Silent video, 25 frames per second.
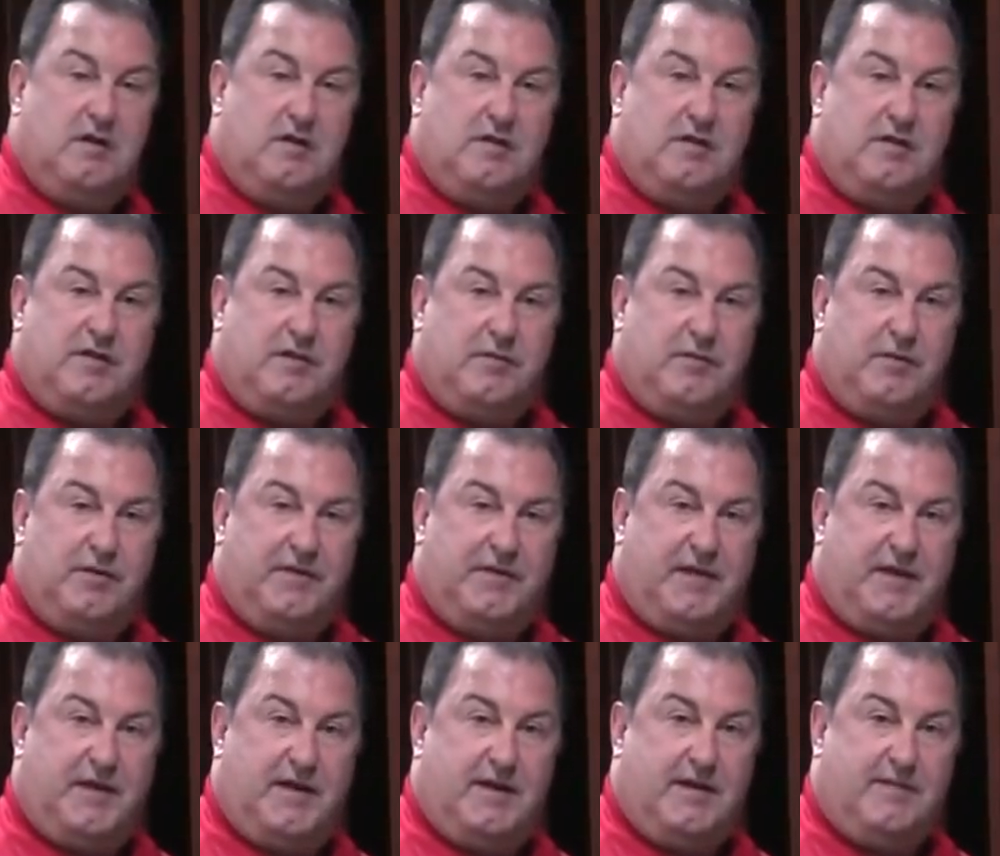So
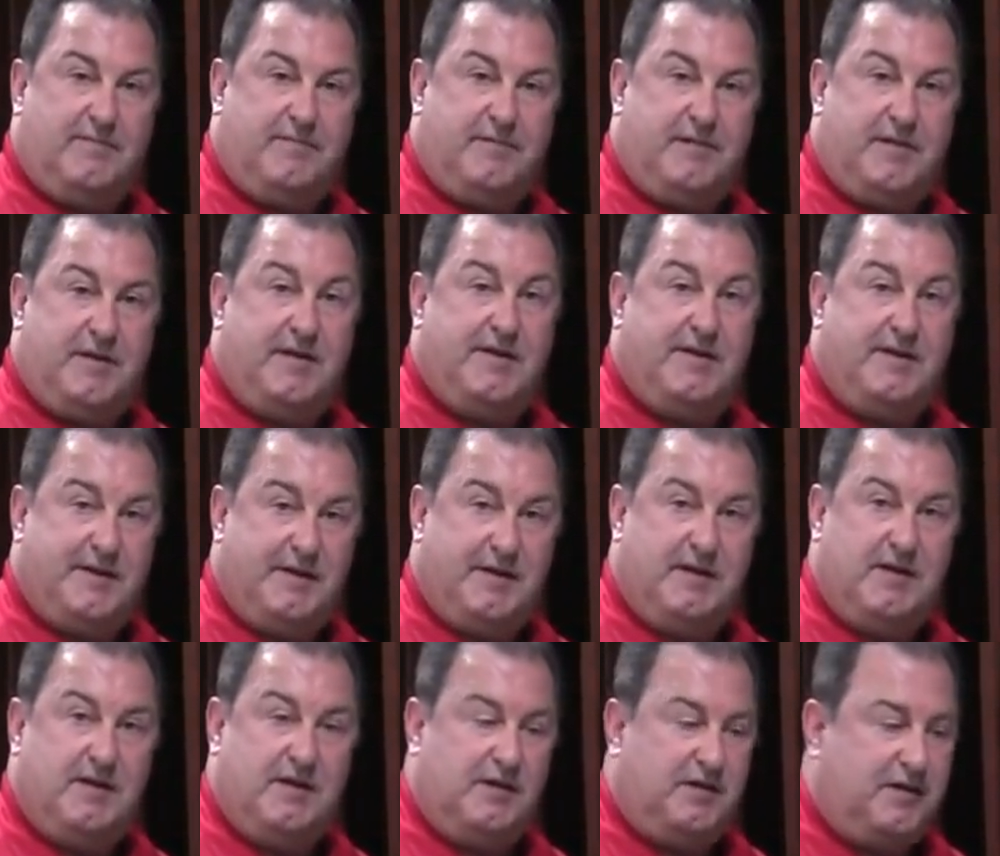with that,
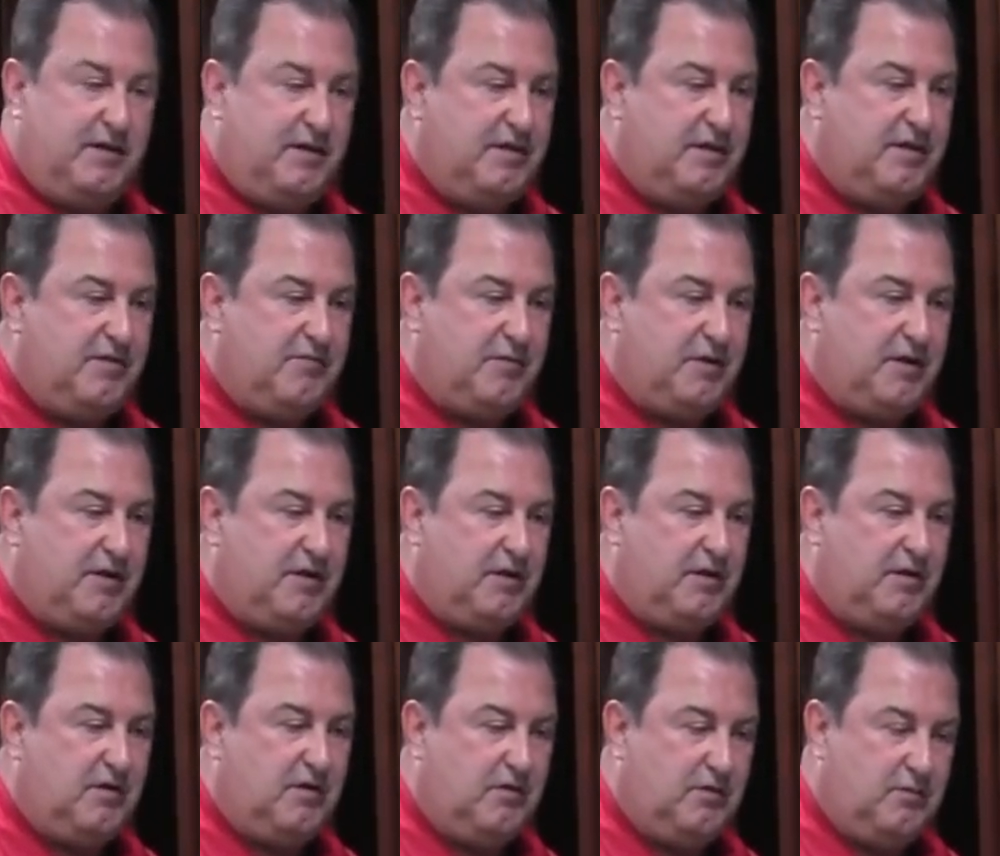this is ready
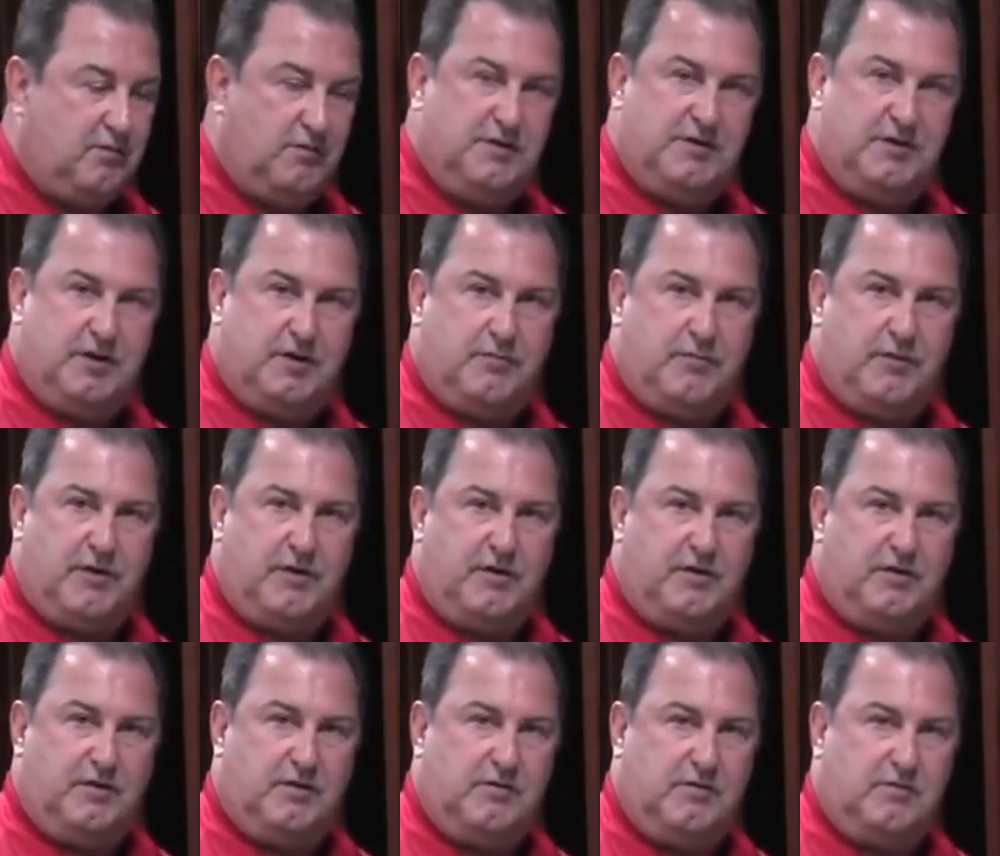to go. We're just
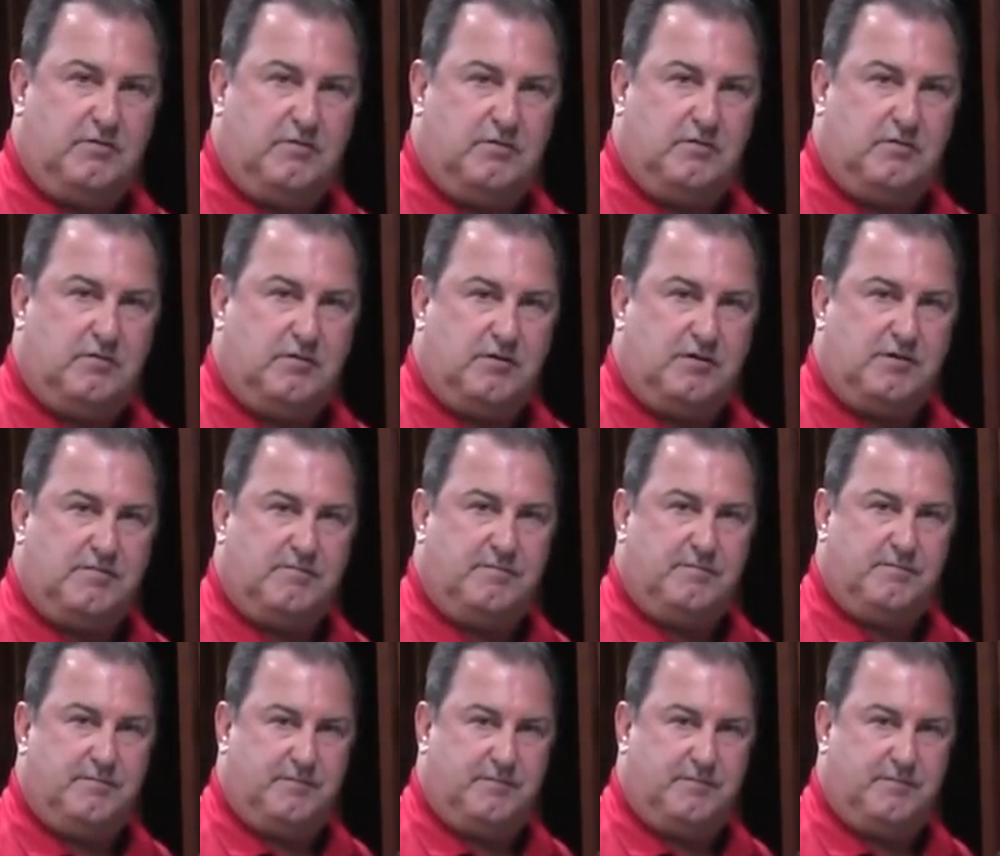waiting on the noodles.